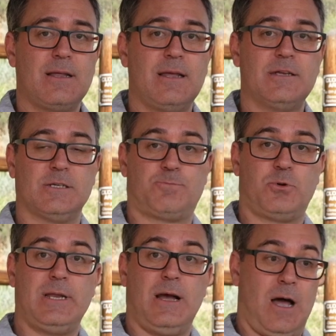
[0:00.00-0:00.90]
is a
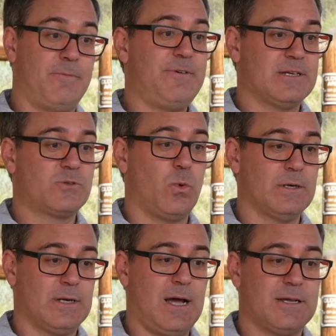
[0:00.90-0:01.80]
pretty obvious
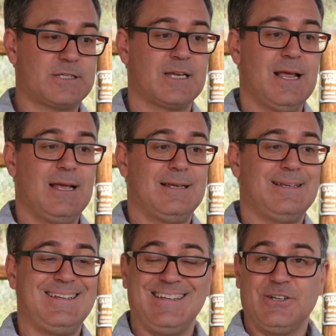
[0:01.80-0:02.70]
one to us.
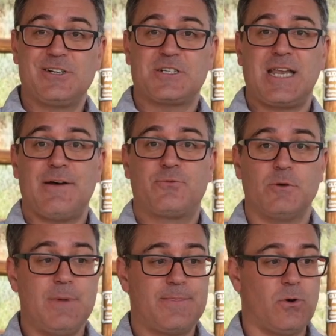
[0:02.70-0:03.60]
You just have to
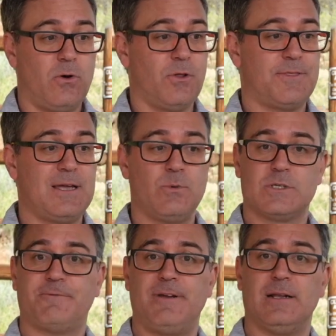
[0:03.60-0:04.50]
admit the whole thing
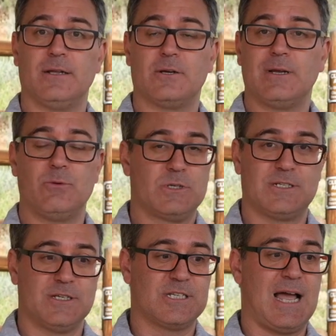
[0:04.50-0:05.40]
was a failure. It was
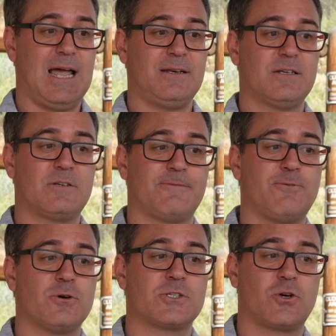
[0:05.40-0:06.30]
designed to
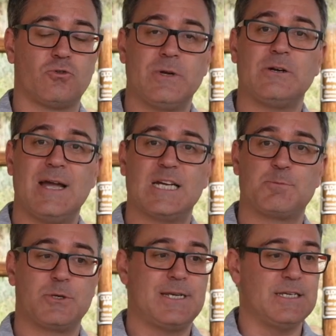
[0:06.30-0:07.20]
force career
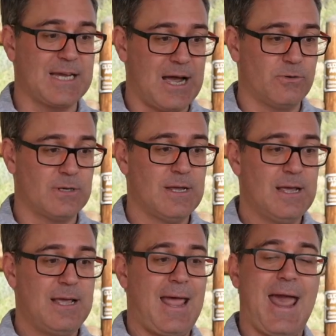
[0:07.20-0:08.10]
expertise out,
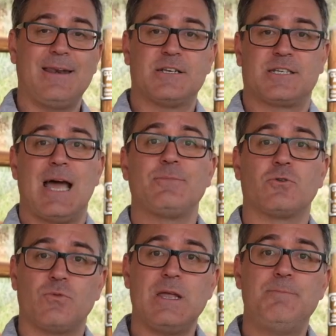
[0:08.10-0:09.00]
and it's time to
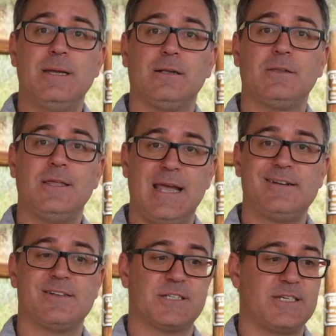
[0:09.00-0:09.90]
rebuild the
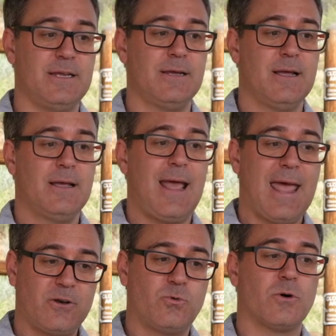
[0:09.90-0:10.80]
agency
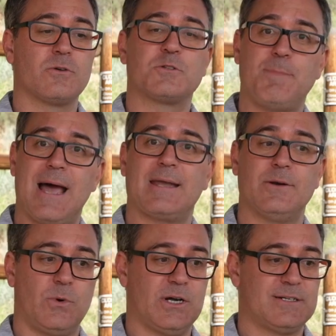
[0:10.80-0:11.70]
headquarters back
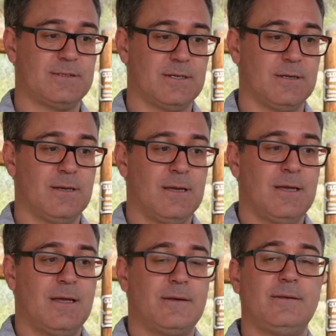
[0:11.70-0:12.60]
in Washington.
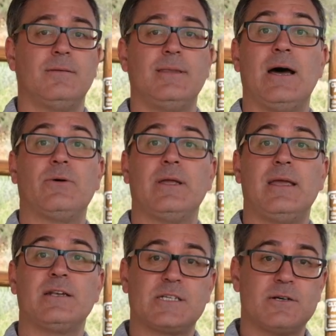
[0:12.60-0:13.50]
Now,
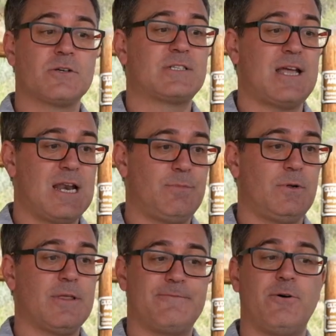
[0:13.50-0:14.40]
it's
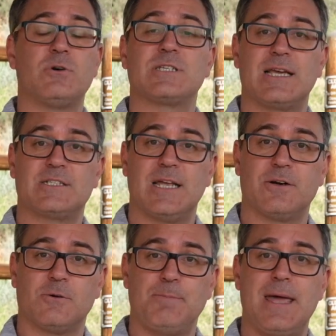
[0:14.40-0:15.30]
understandable that folks like
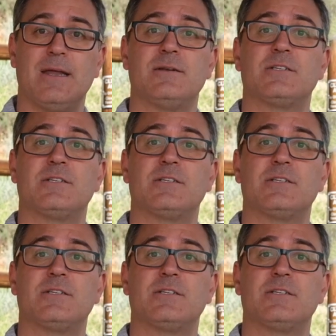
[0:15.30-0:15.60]
Senator Bennet,